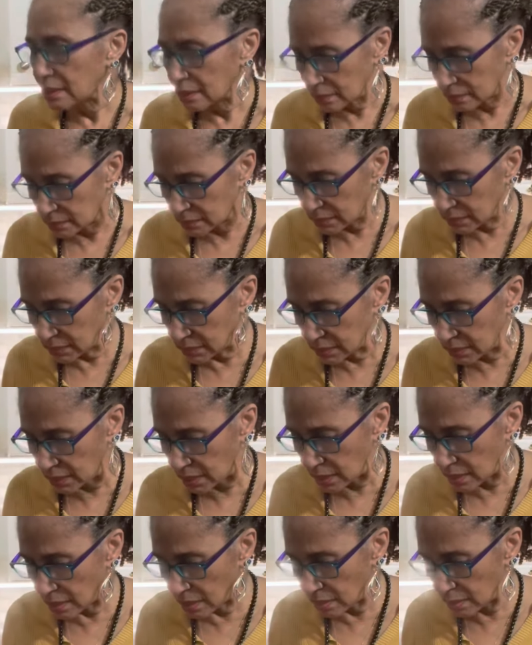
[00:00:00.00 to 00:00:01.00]
Let's see.
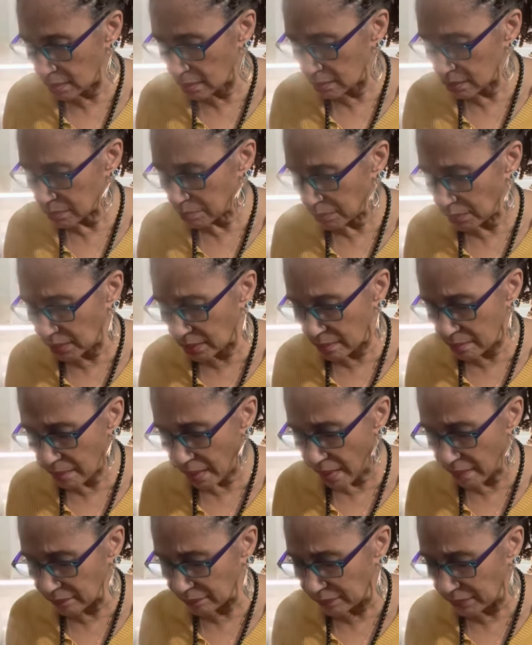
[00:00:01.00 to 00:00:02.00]
It's been
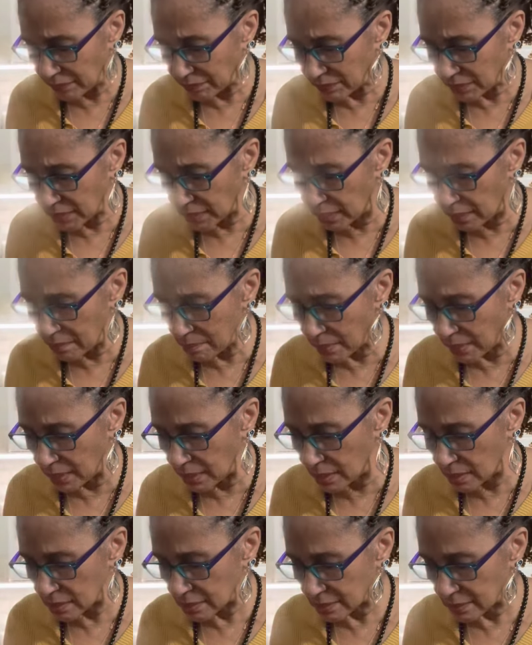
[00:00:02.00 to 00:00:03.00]
about 15
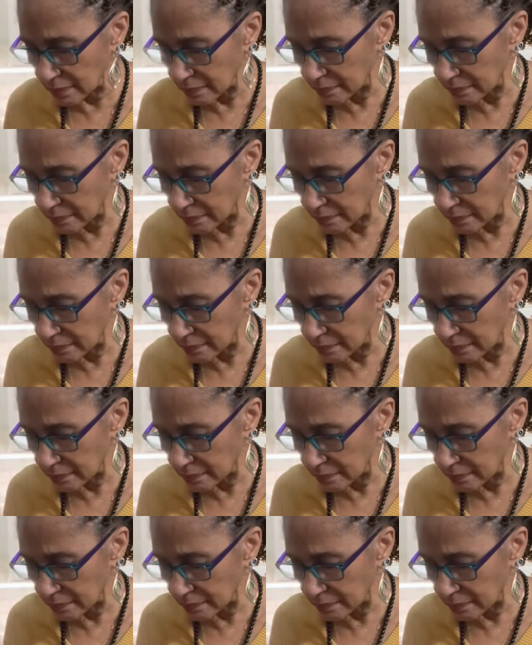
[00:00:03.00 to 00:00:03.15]
minutes.